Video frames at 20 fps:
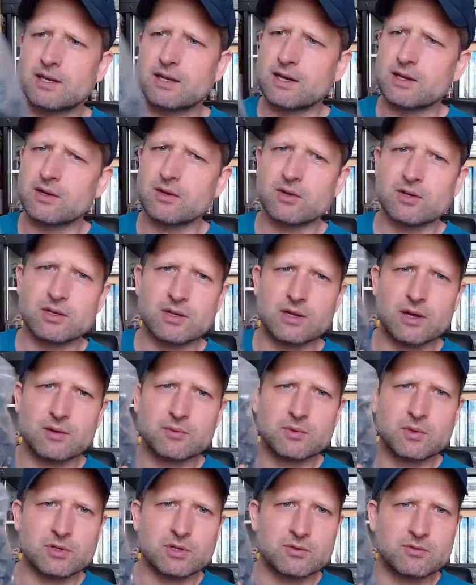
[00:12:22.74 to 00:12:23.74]
I'm
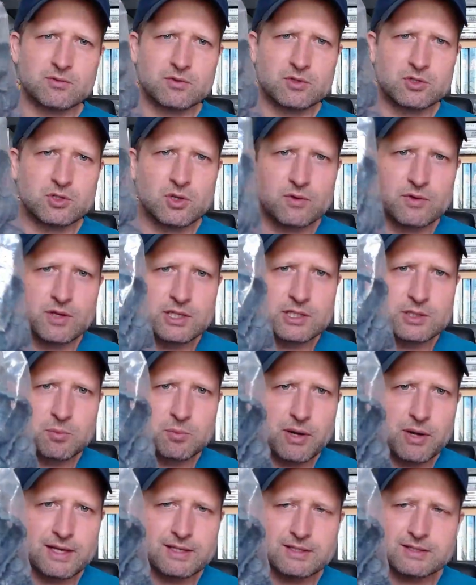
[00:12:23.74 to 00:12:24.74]
not even sure if that's
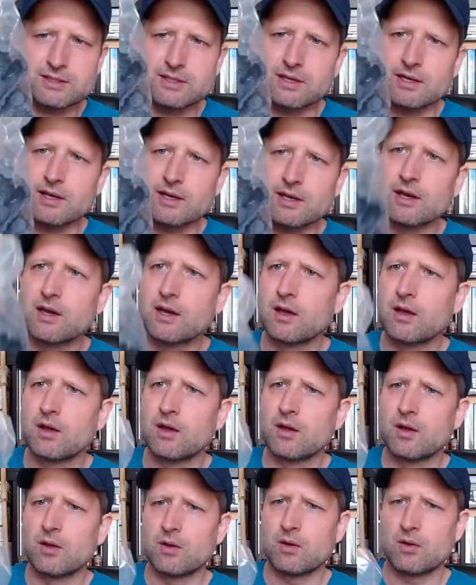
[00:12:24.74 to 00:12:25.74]
plastic
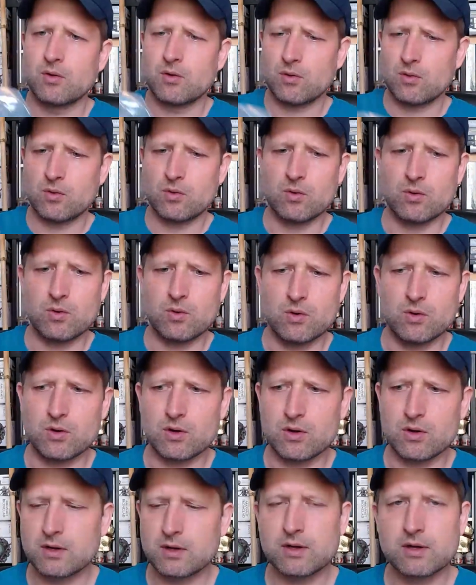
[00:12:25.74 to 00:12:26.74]
or